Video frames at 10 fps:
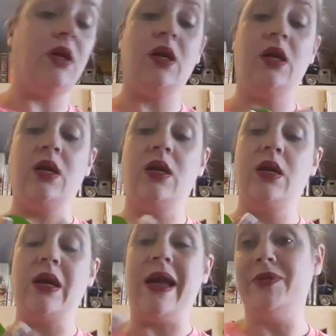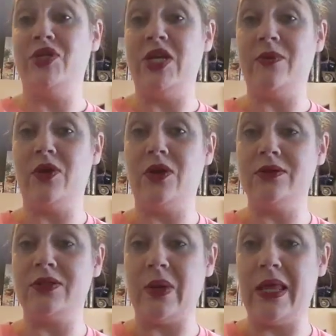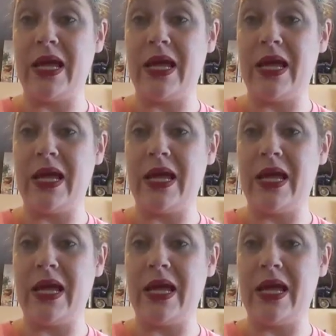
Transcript: Uh, I'm a cheap girl, so I